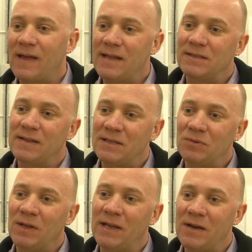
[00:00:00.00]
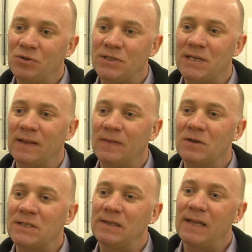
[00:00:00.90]
that's, that's really interesting that
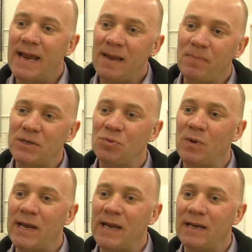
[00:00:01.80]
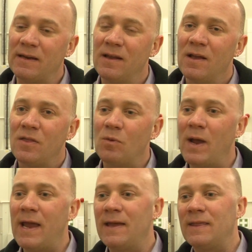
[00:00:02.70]
there's a link between the
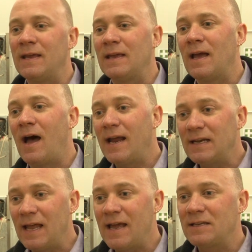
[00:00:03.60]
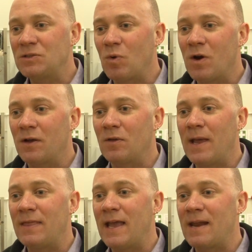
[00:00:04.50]
way the hind legs work, the
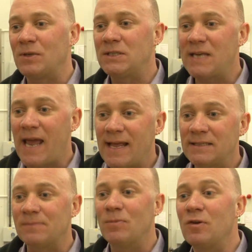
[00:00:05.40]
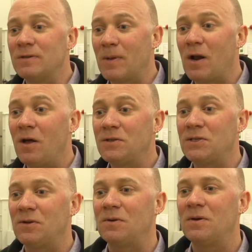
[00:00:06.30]
way the animal stands and moves, but
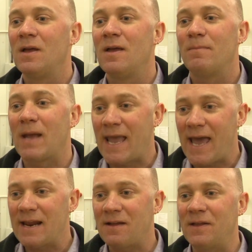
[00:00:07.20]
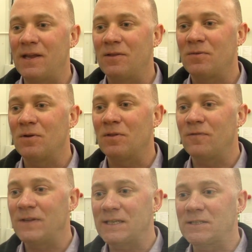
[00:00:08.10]
also mechanically through the
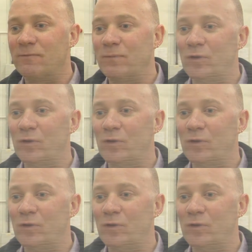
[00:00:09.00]
physics of